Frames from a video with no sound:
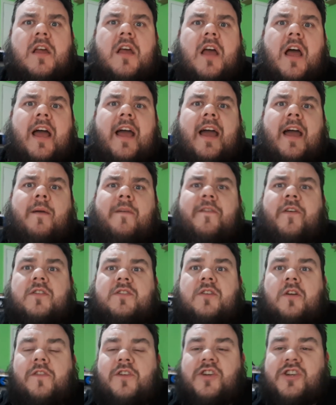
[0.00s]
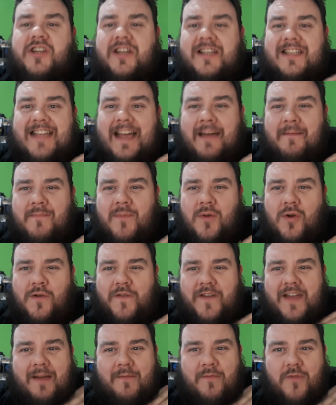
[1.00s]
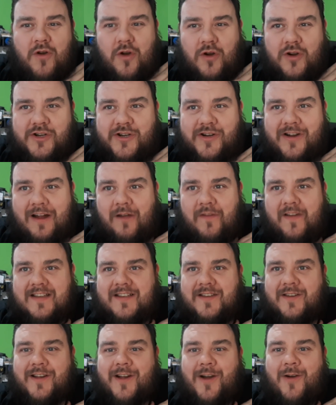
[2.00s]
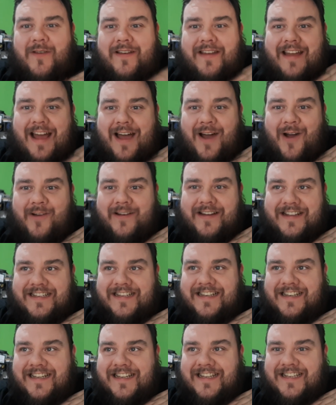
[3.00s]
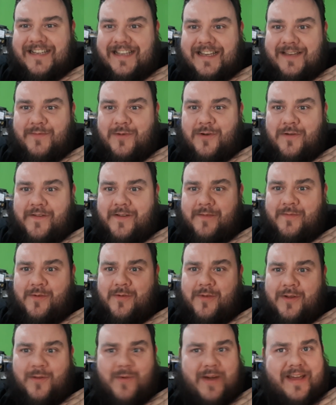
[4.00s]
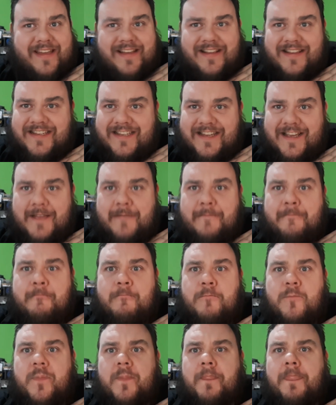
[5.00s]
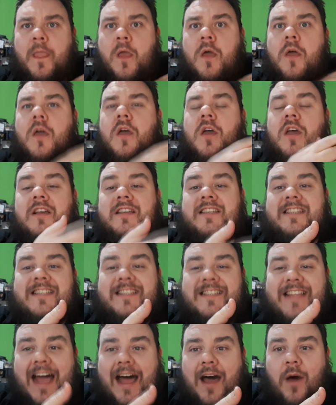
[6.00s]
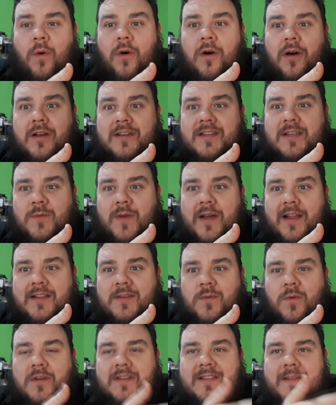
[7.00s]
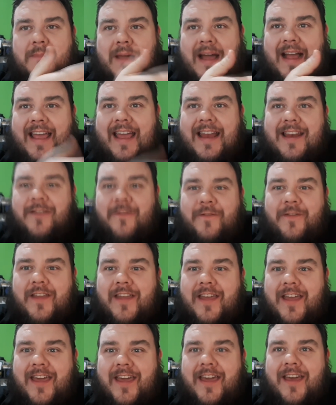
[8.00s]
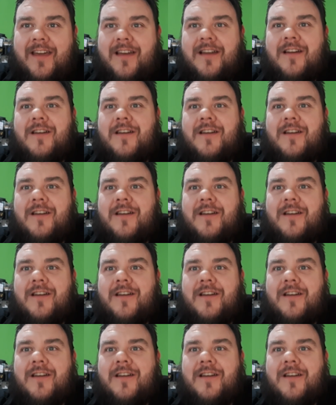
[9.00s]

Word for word: Uh, we've also got the Shazam movie. I'm not sure how that's going to go down. It's a D C movie, but we'll wait and see. Star Wars as well towards the back end of the year.